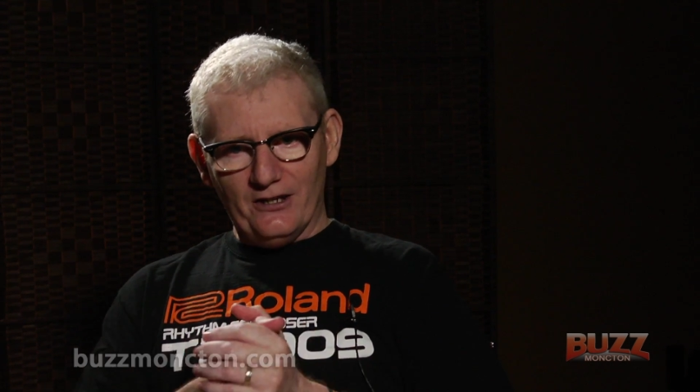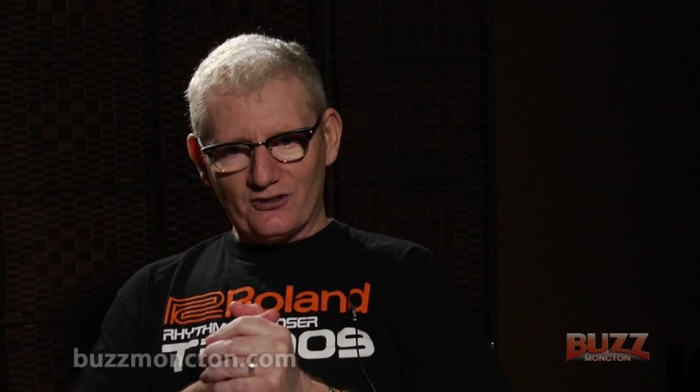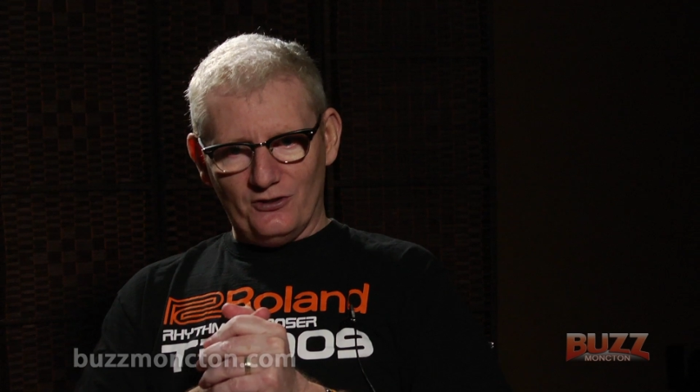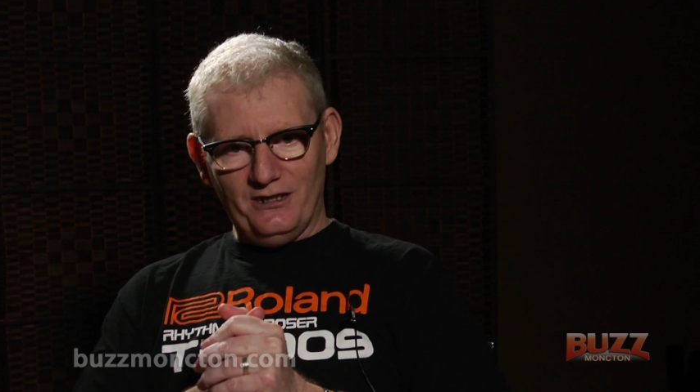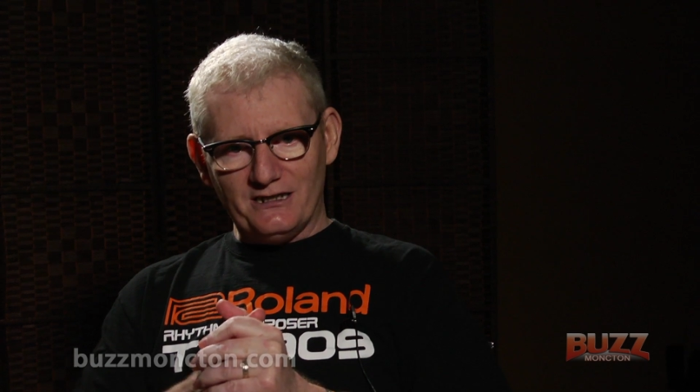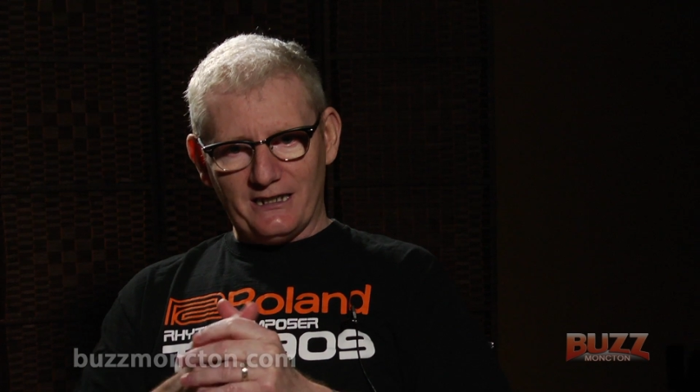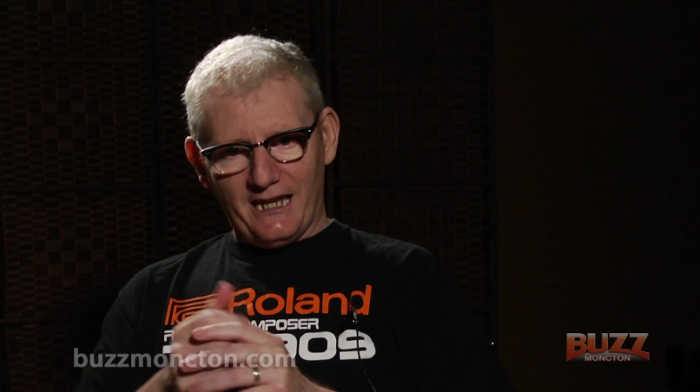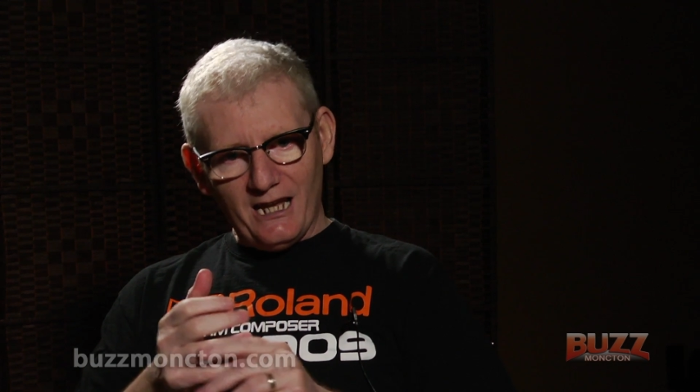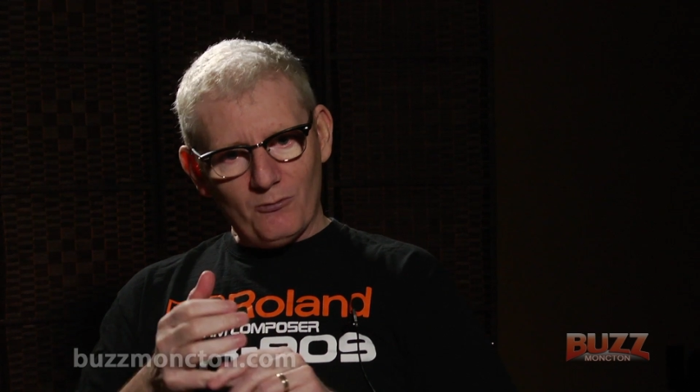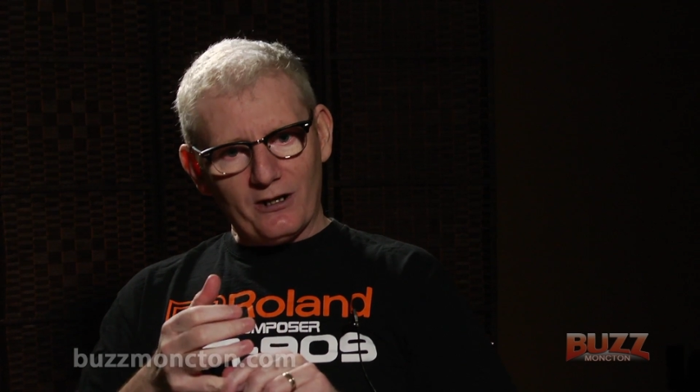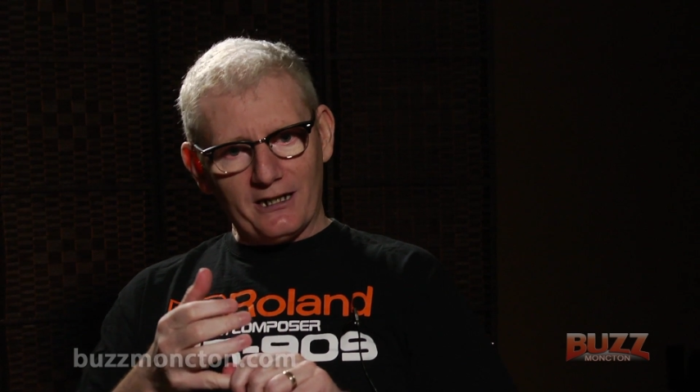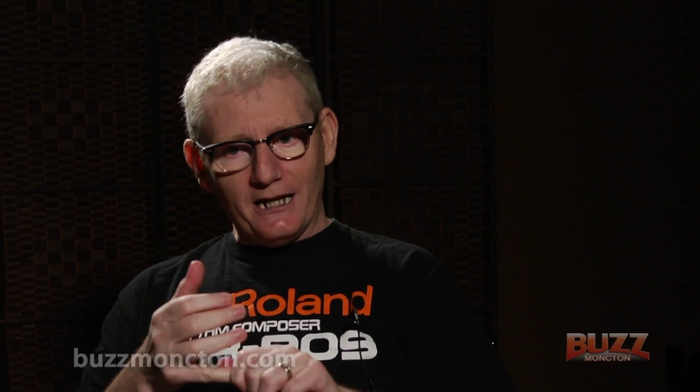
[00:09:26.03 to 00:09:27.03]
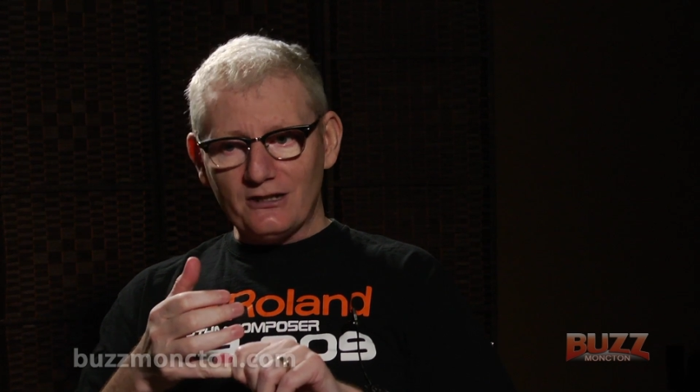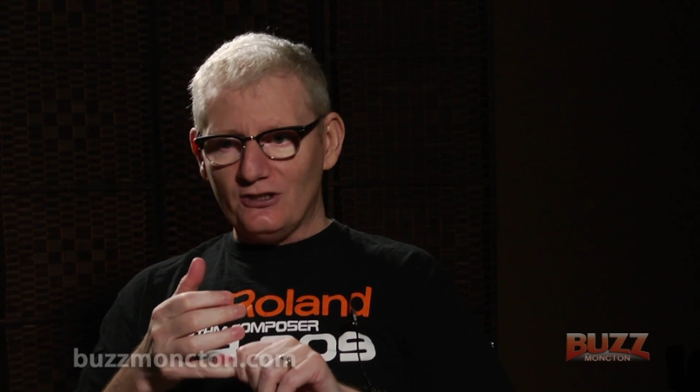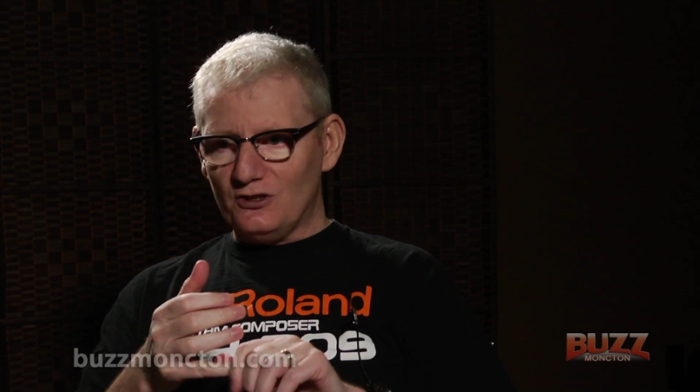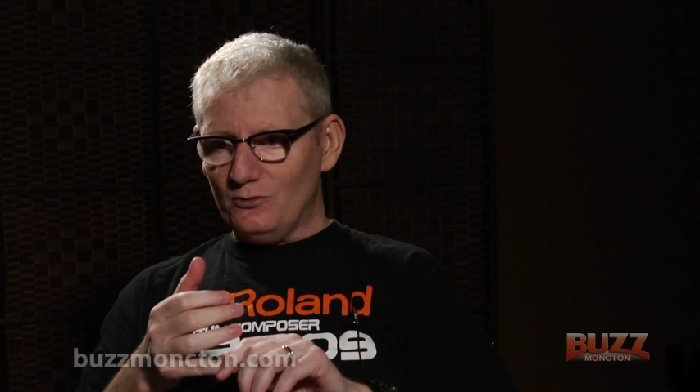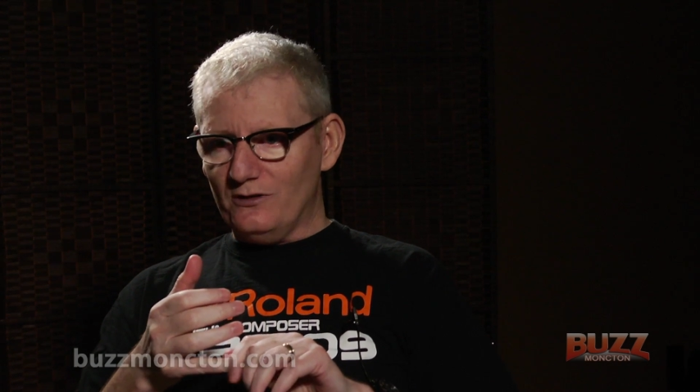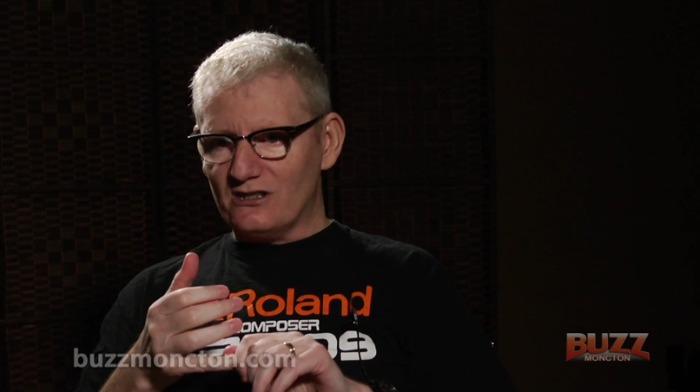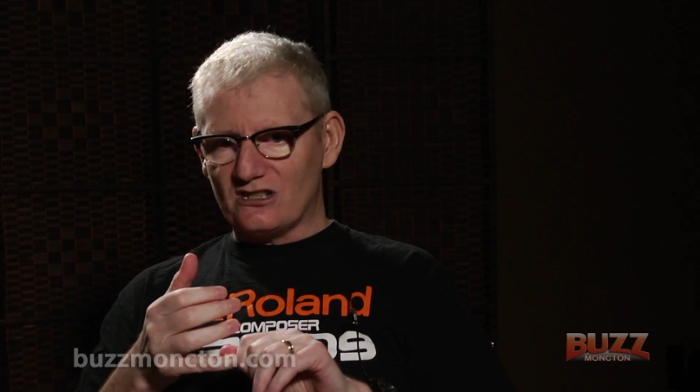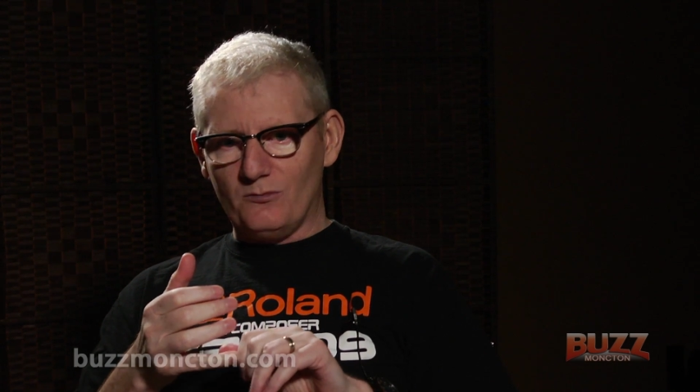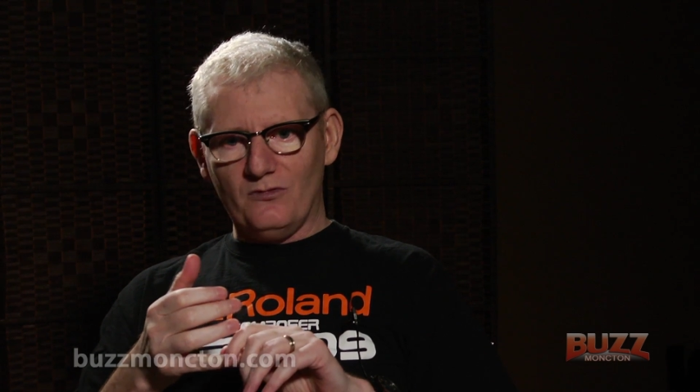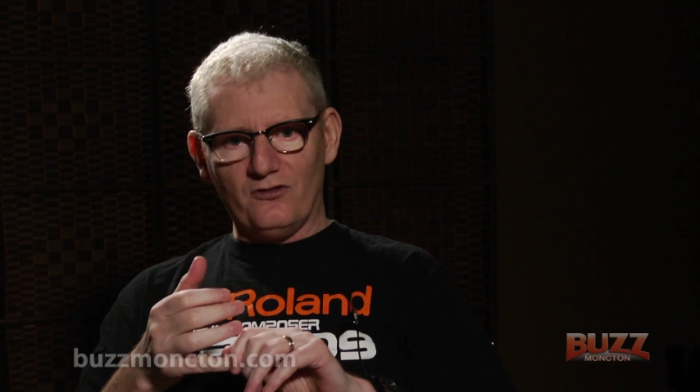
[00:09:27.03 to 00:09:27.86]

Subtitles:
So he's like, hey, what I'd like to do is some